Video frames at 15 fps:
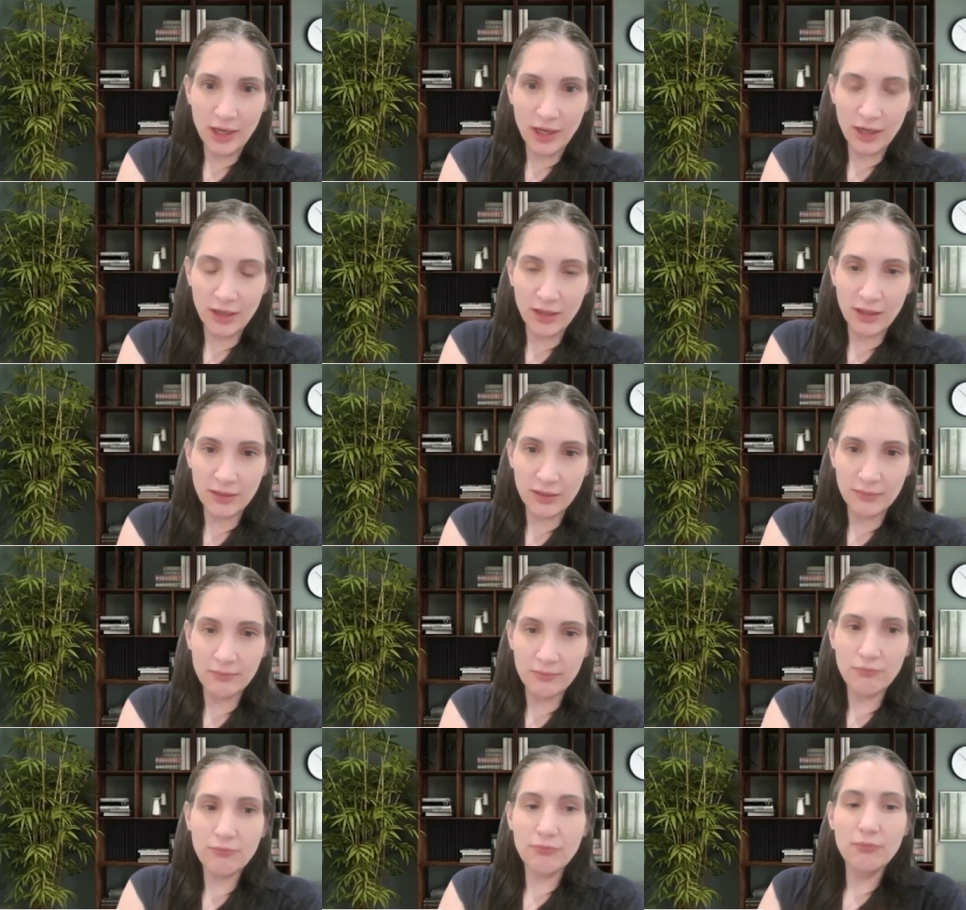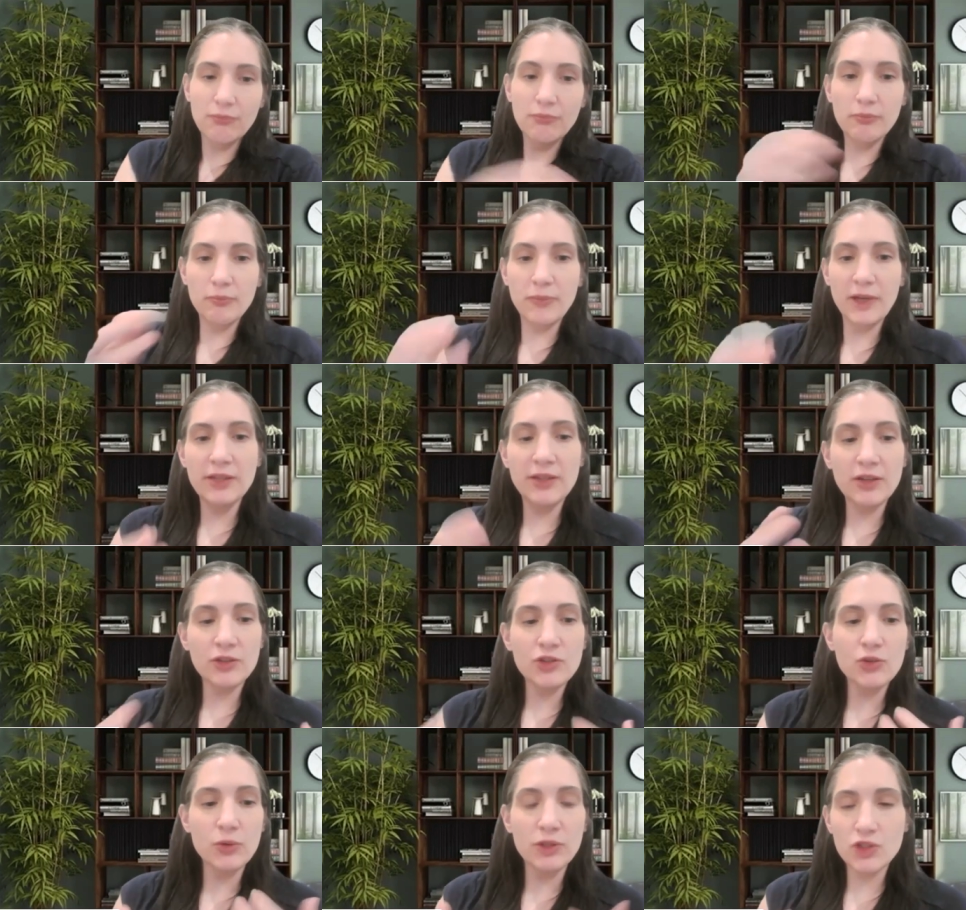But there are
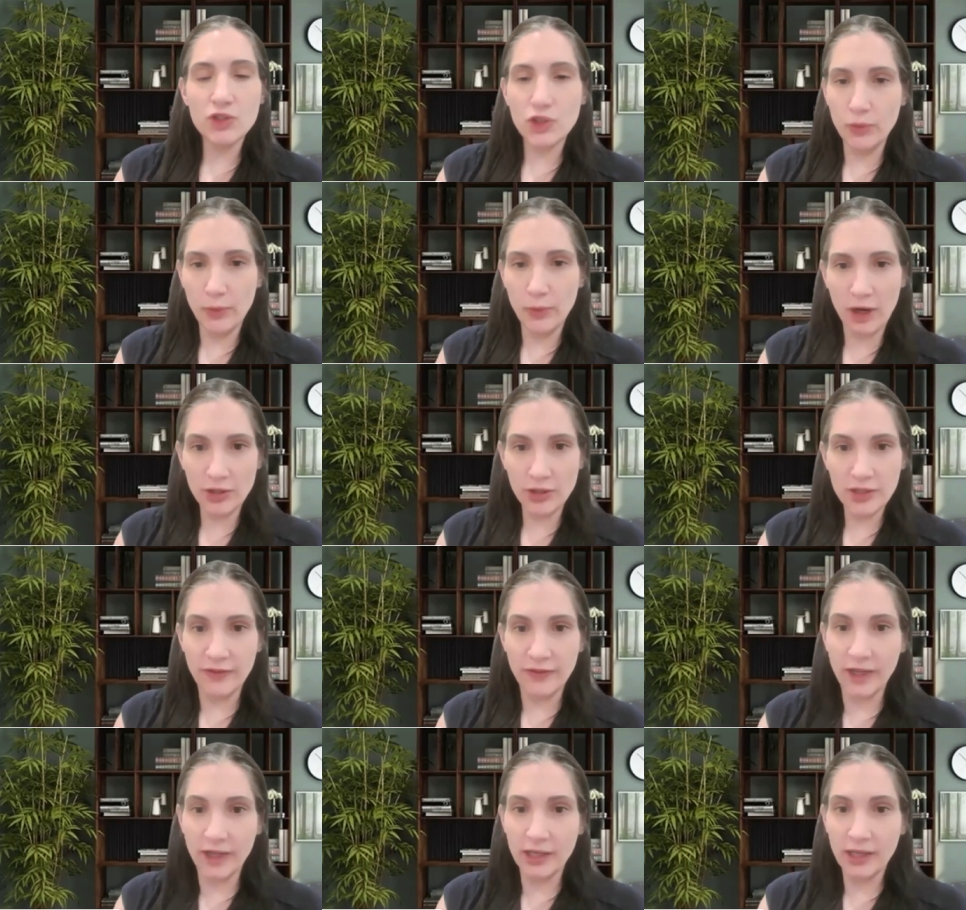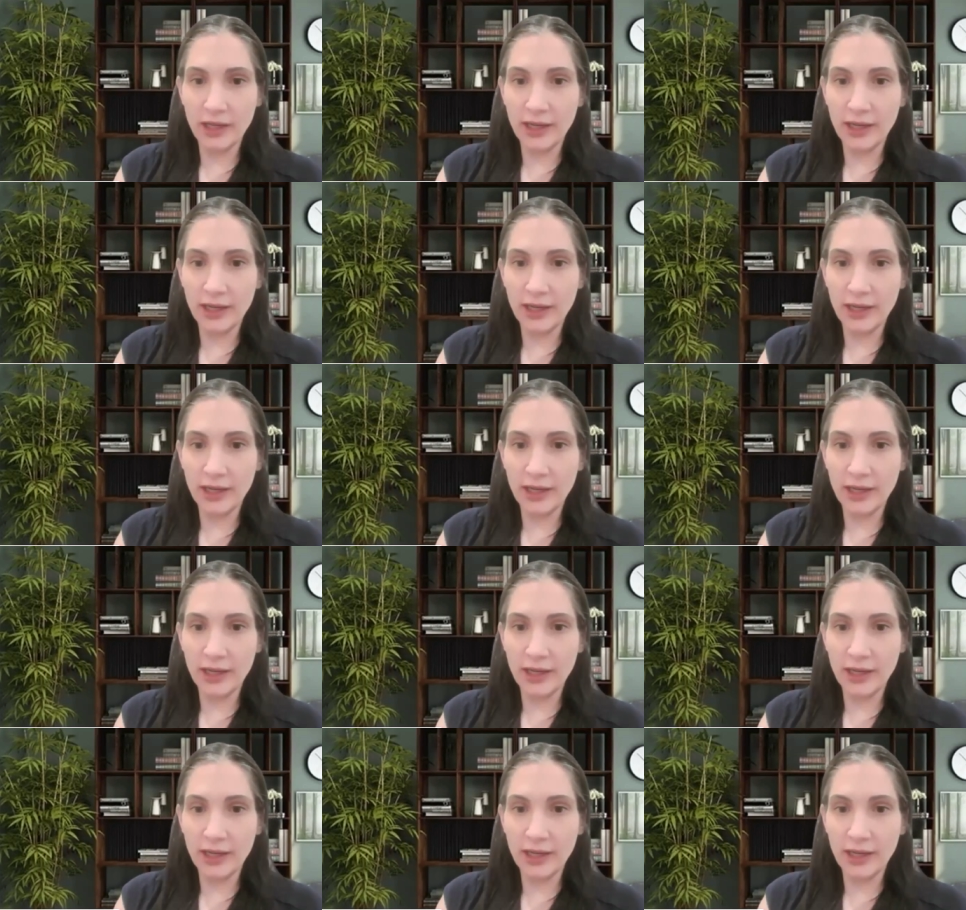sort of 2 parts of it.